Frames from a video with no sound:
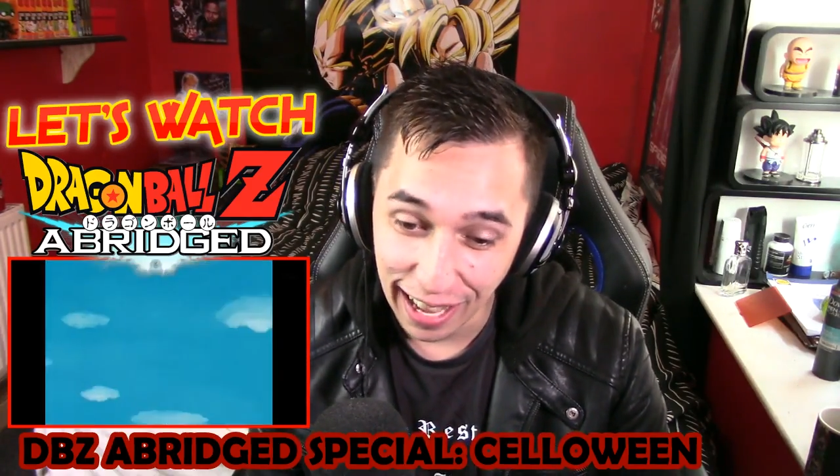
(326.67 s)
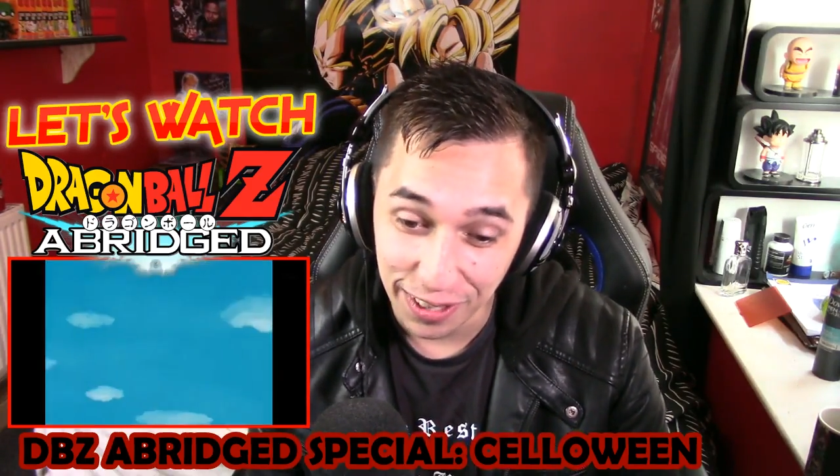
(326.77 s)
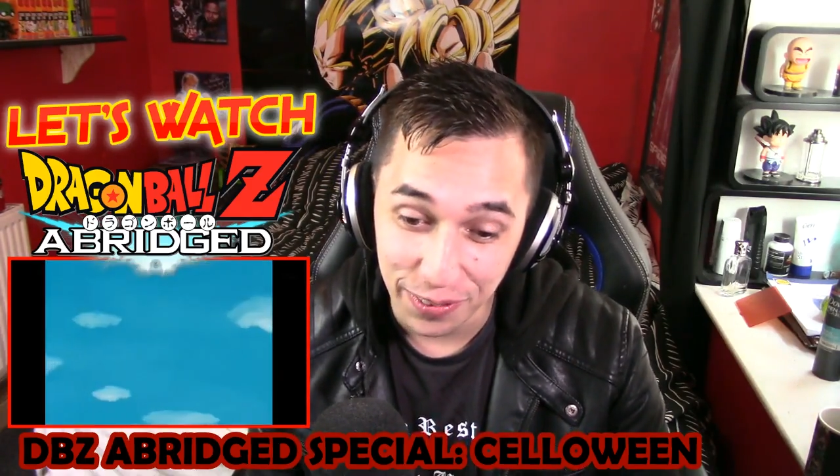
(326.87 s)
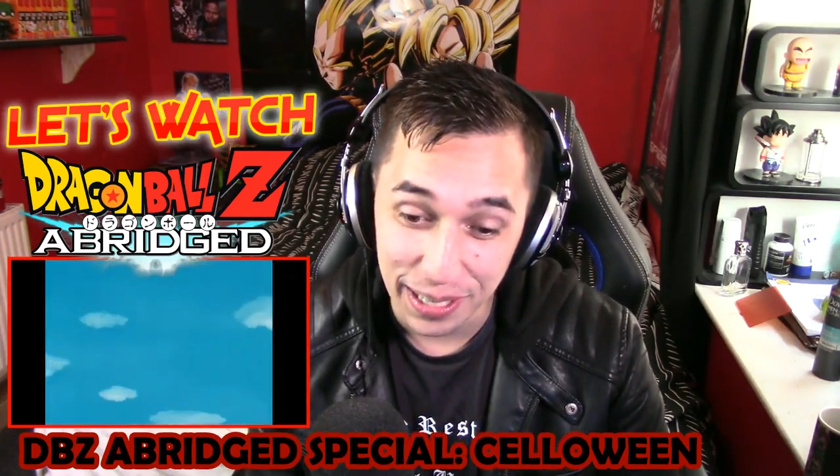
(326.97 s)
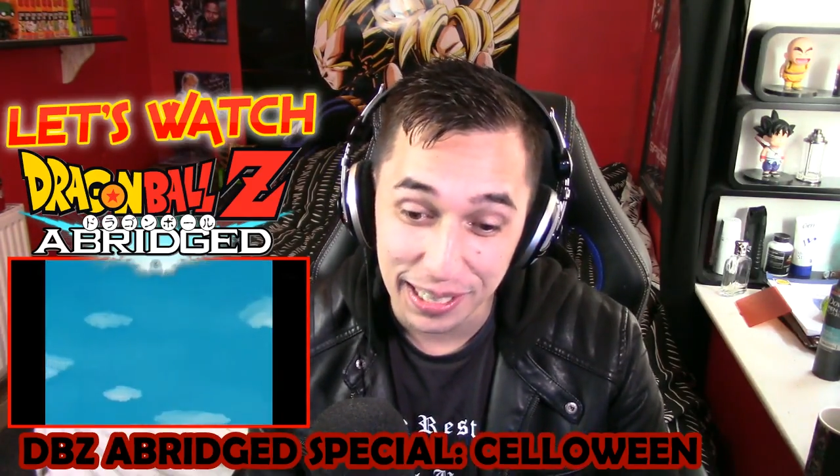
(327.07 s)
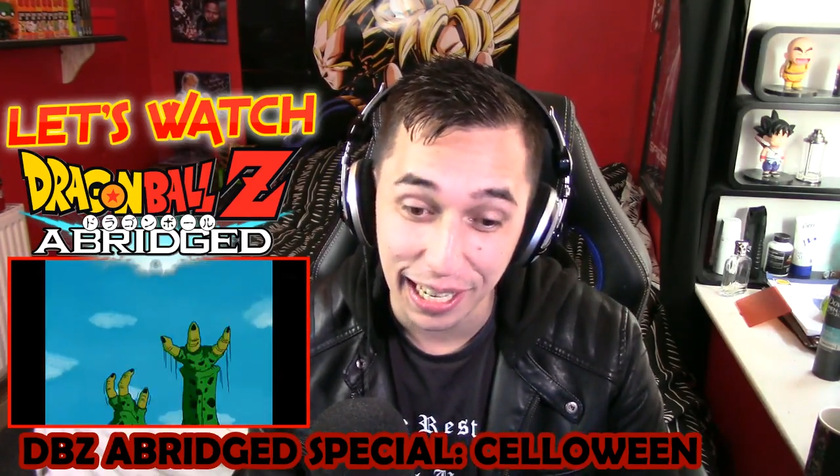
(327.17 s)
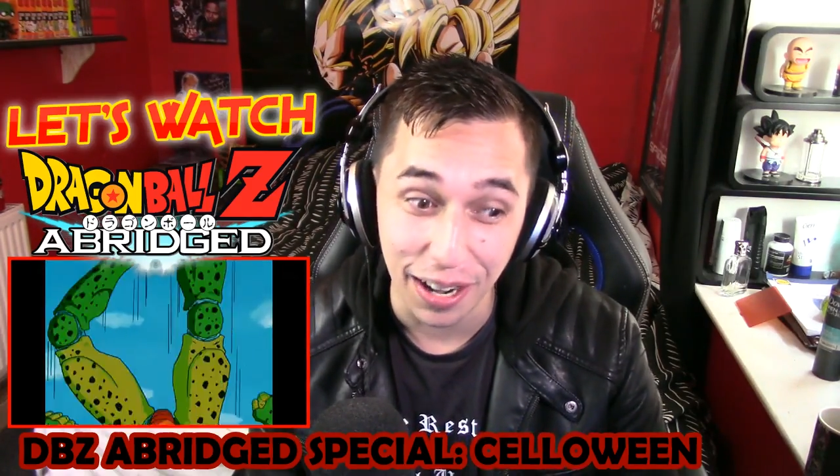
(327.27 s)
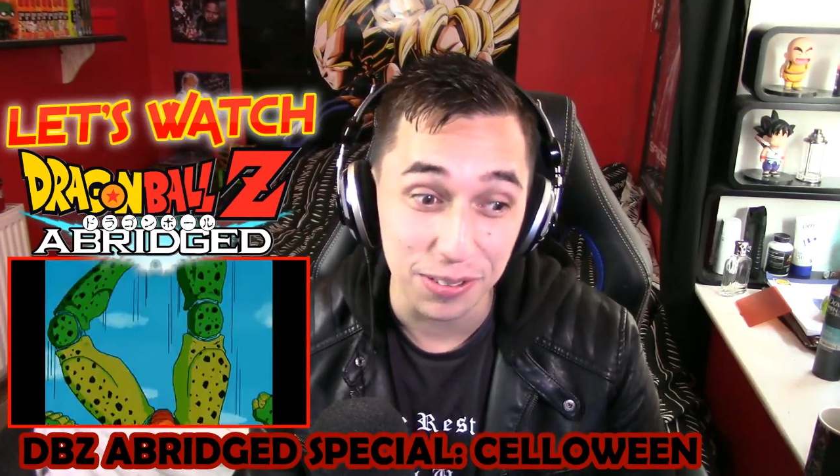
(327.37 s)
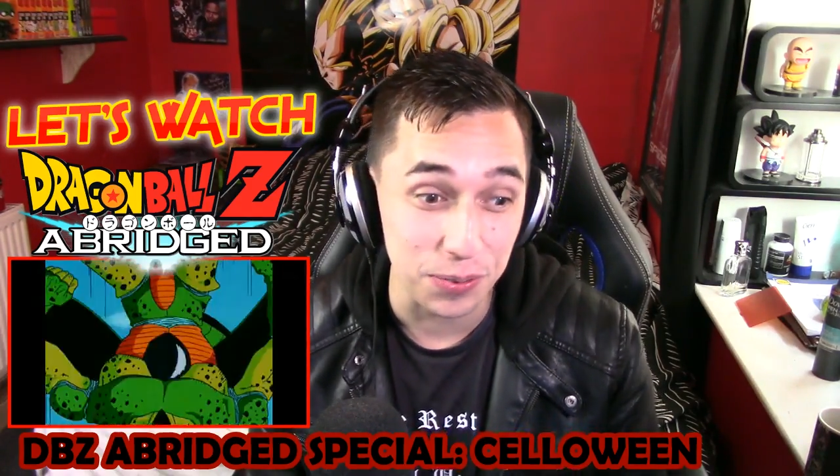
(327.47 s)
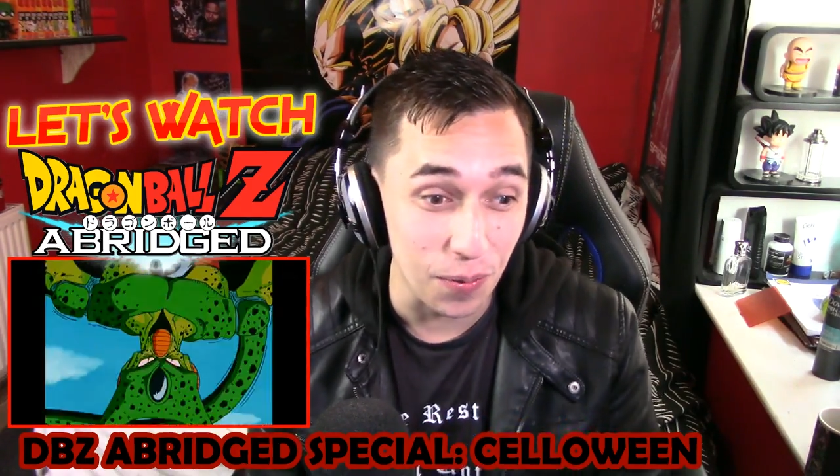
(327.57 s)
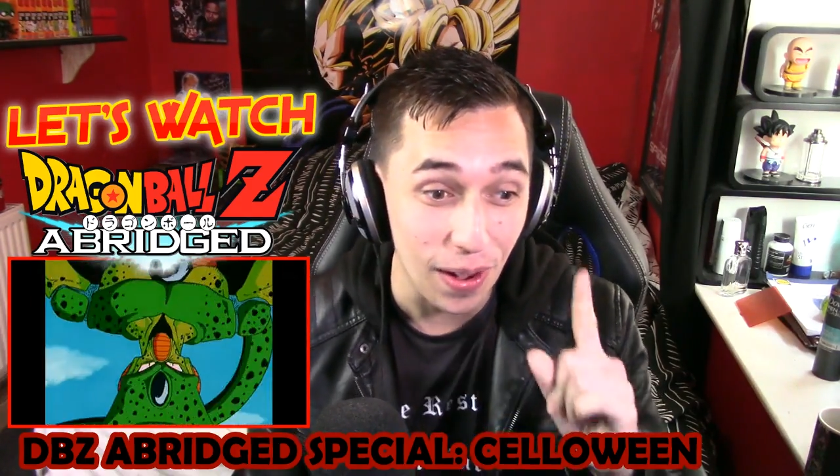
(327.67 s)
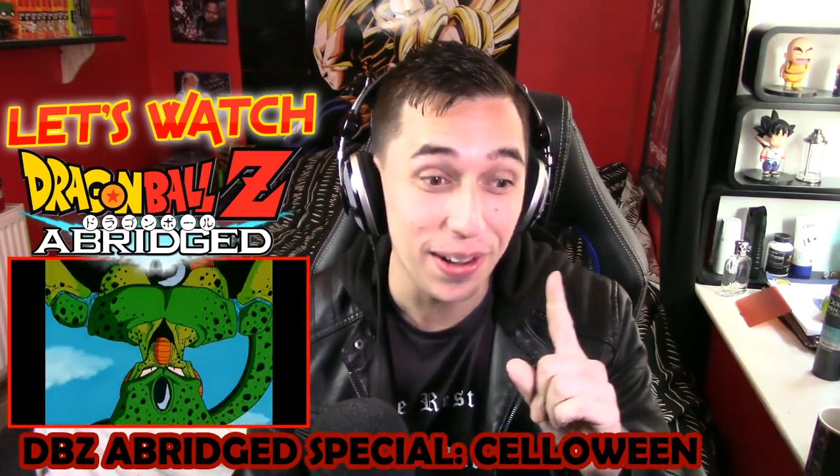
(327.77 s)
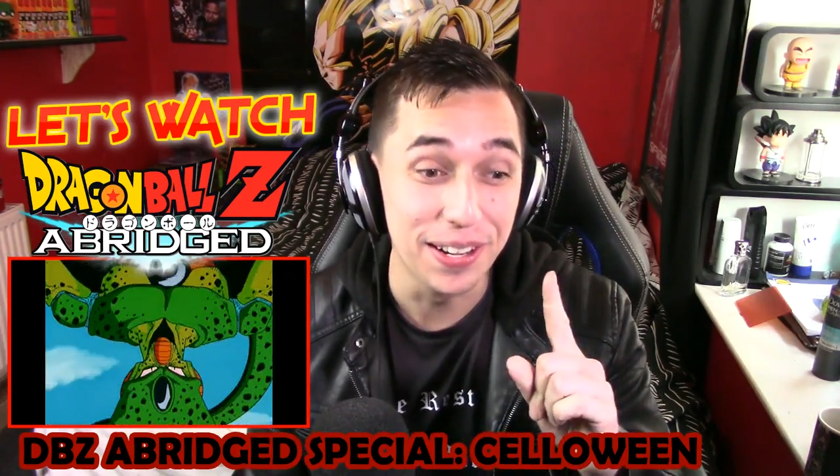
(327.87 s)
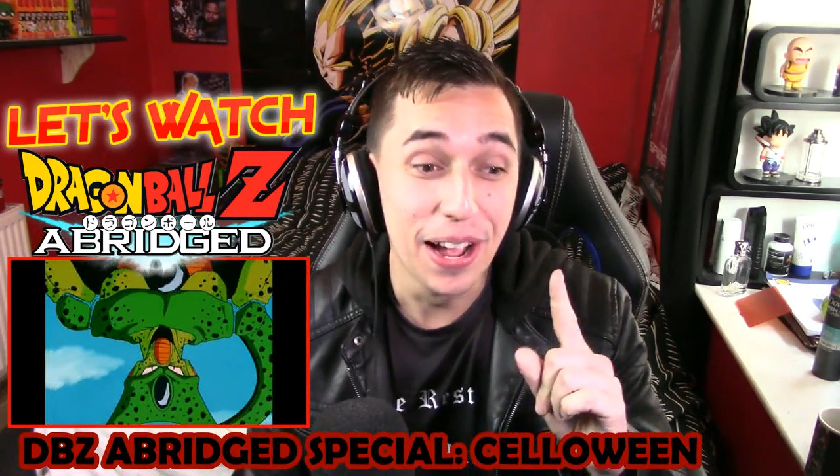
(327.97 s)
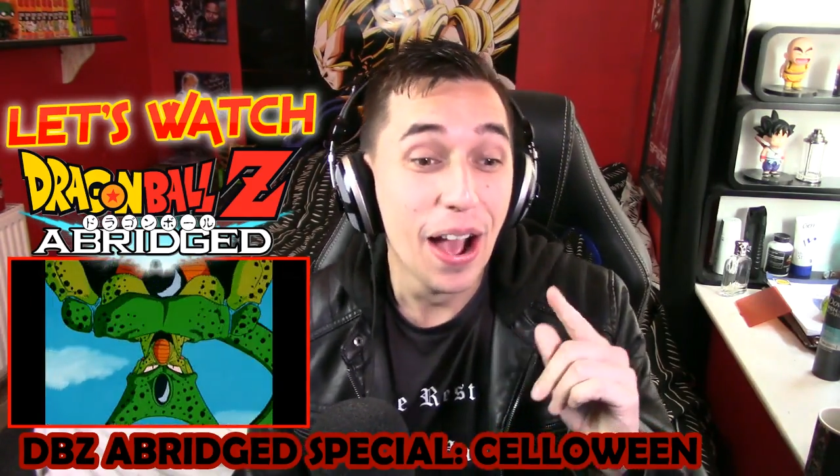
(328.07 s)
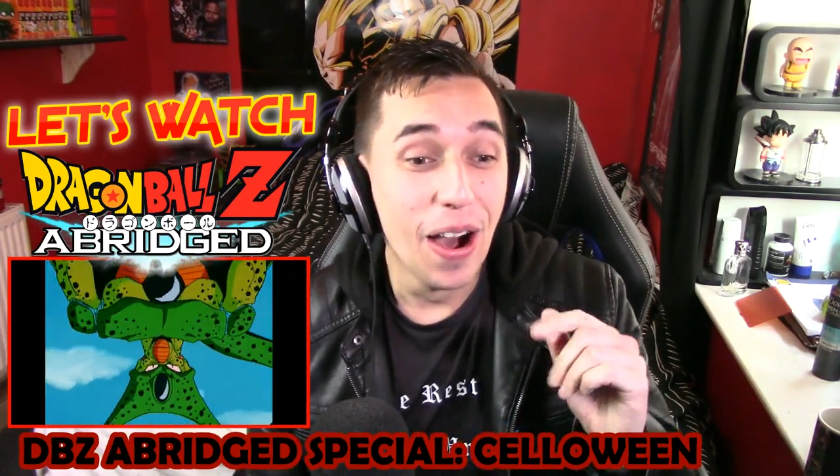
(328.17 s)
Halloween count one!